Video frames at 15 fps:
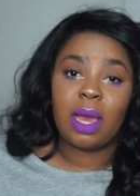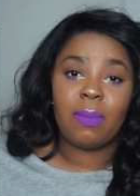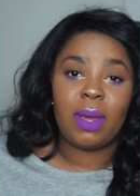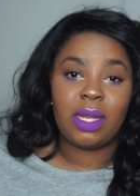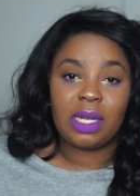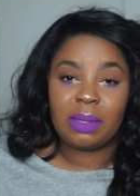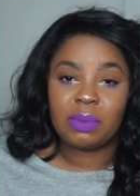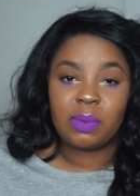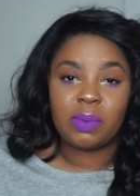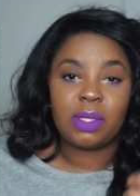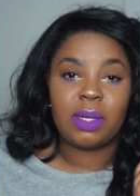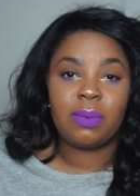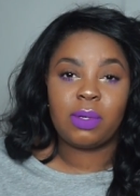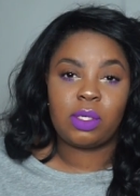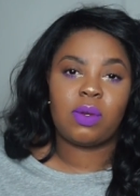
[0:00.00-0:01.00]
at my lips when
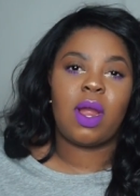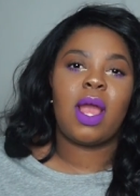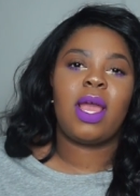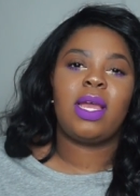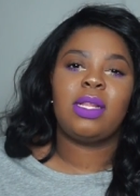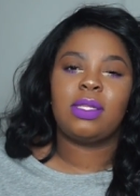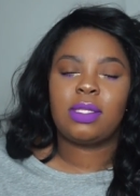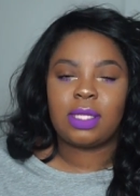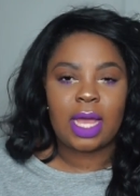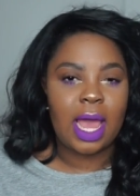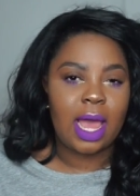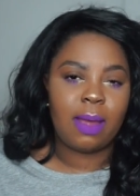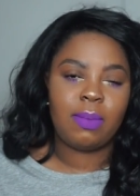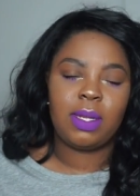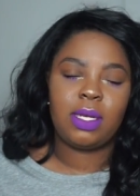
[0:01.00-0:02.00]
they were dry and
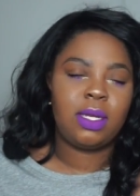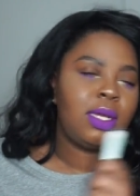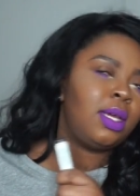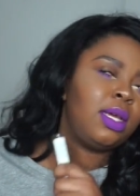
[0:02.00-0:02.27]
scabbed and